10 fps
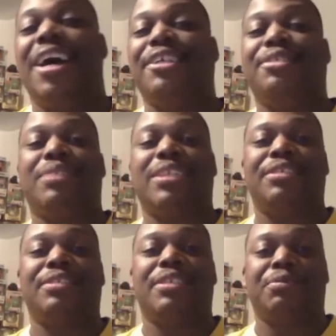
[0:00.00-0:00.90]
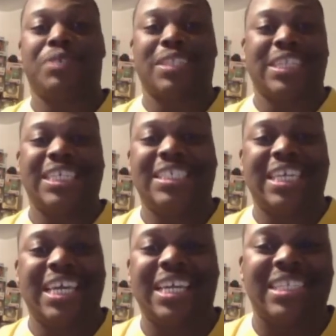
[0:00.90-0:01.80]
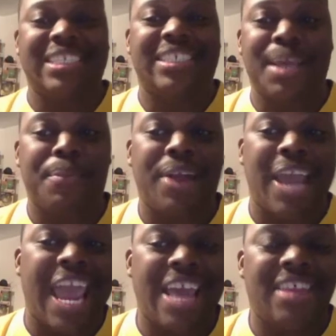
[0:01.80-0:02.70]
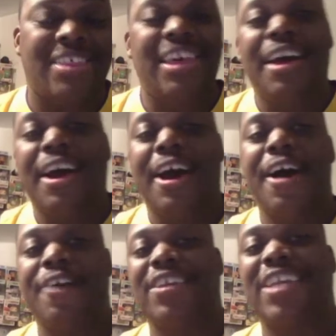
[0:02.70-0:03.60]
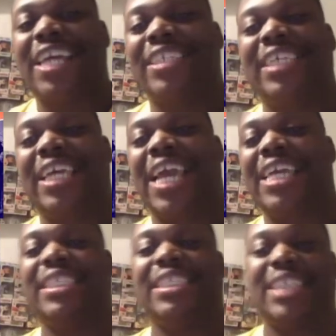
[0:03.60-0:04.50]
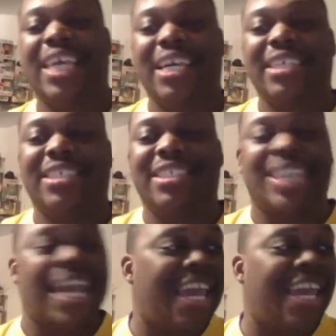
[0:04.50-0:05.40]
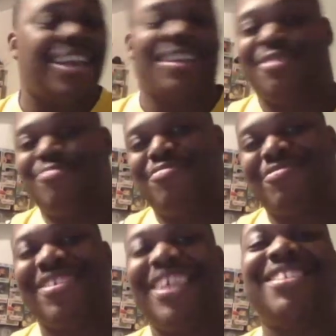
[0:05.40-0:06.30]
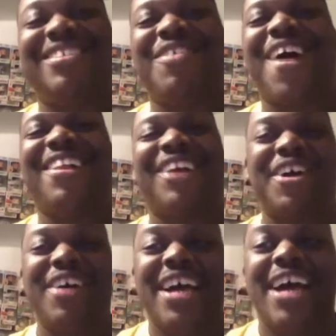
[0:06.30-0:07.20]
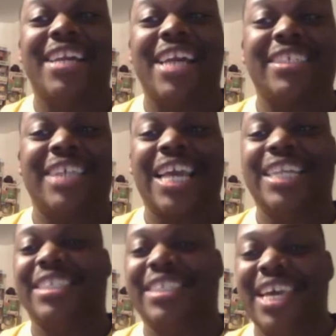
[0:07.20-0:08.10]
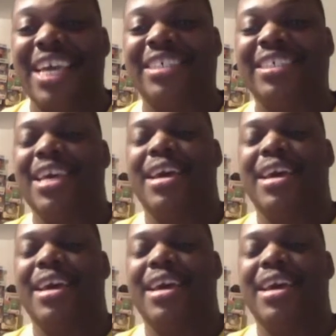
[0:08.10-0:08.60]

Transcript: This was released in December 8th of 1986. Dang, that's a while ago. In 1986,